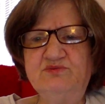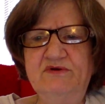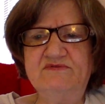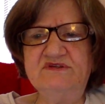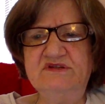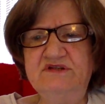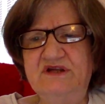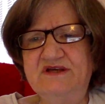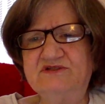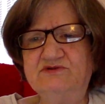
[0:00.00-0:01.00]
rivers in the
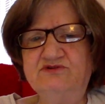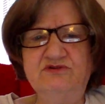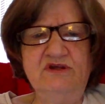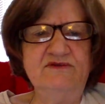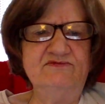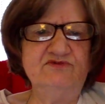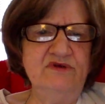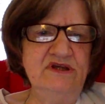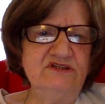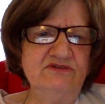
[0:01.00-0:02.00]
desert, to give
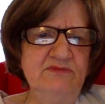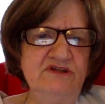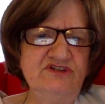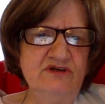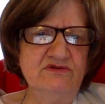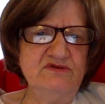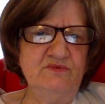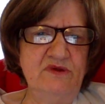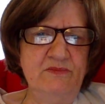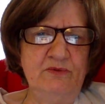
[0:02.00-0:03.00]
drink to my chosen
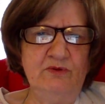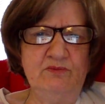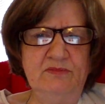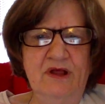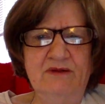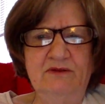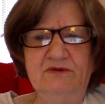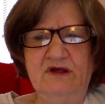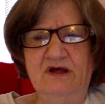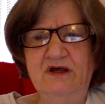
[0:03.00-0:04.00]
people, blah, blah,
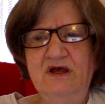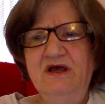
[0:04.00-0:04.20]
blah,